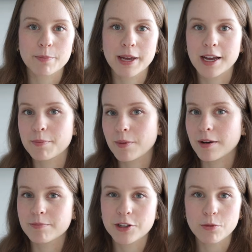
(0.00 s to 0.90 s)
pick up
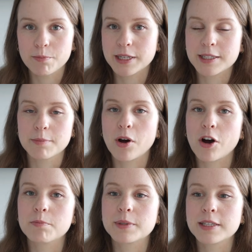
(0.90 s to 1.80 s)
bits and
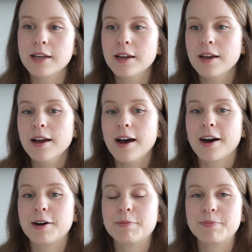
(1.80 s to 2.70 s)
bobs
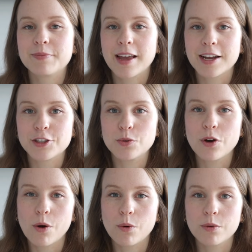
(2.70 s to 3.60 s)
as you
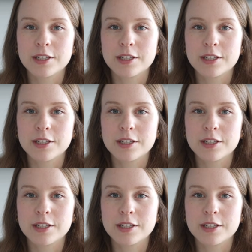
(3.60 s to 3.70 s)
go.